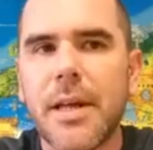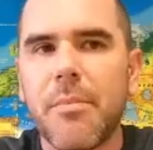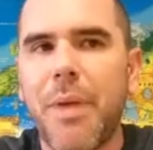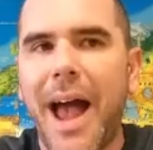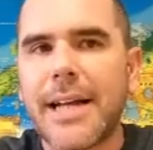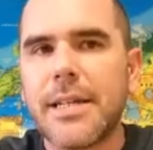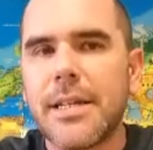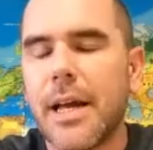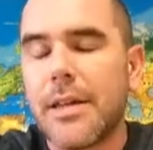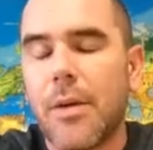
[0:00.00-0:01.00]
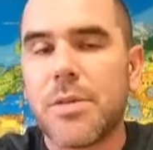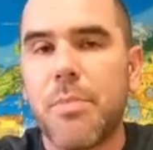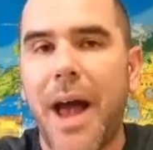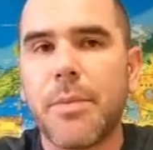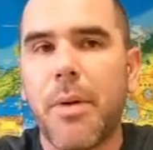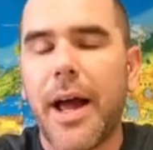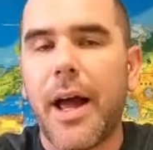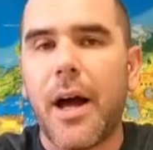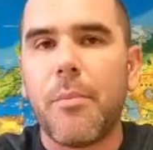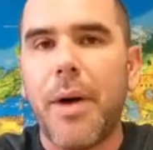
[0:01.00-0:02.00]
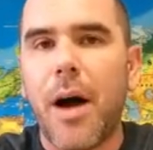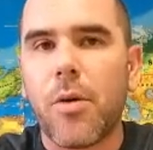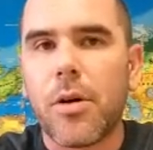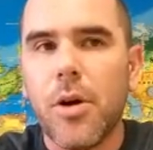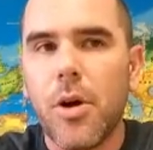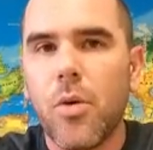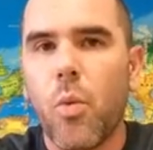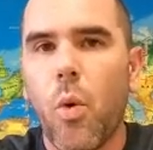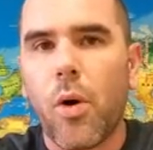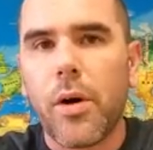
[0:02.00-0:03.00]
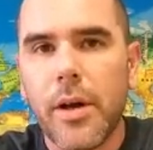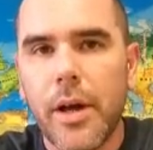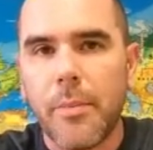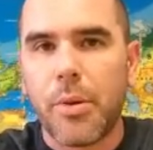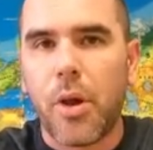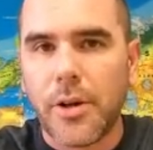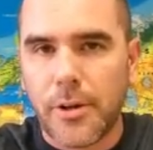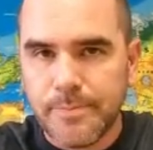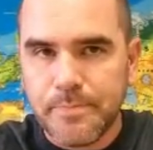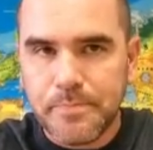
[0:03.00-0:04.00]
that was backed by power, war, and plunder.